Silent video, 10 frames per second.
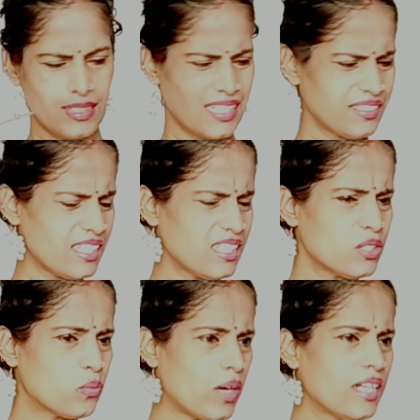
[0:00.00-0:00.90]
and there
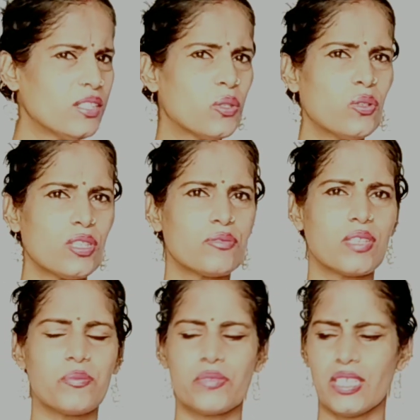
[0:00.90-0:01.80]
is one note of
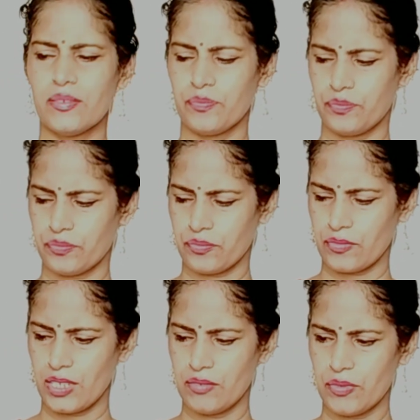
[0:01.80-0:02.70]
something
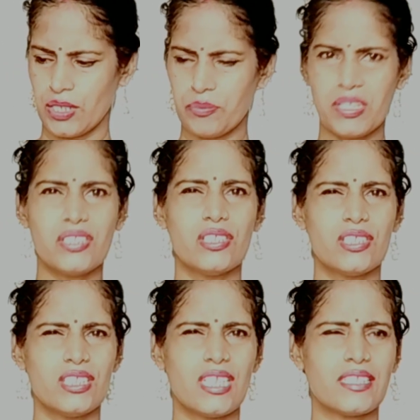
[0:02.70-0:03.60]

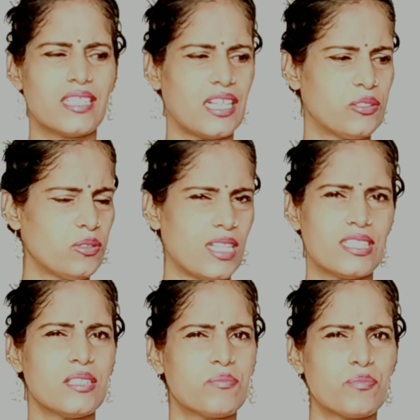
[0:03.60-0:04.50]
dirty that I don't know. I
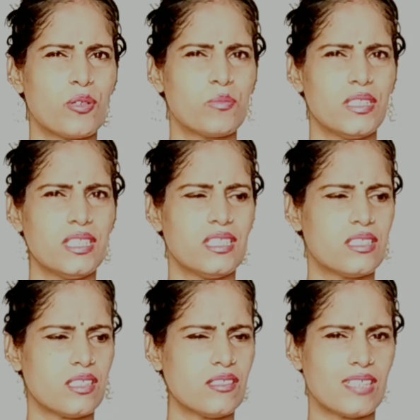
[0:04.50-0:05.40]
think probably
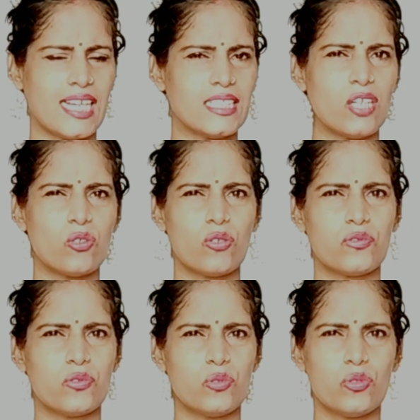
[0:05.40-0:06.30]
it's a dry down
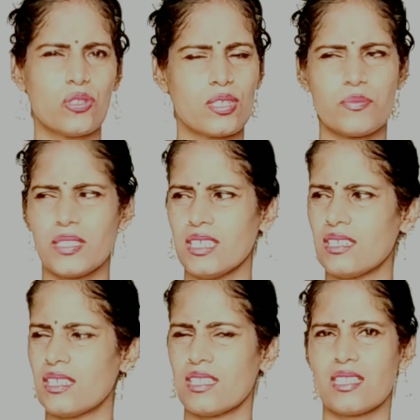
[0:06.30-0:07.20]
of oud or something.
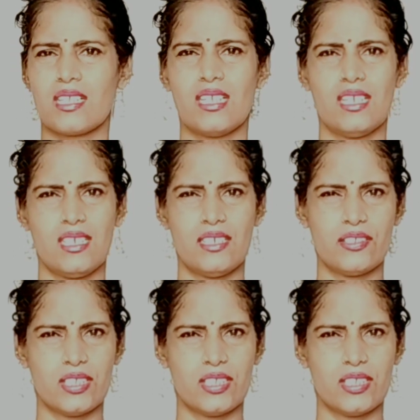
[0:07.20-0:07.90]
It's a little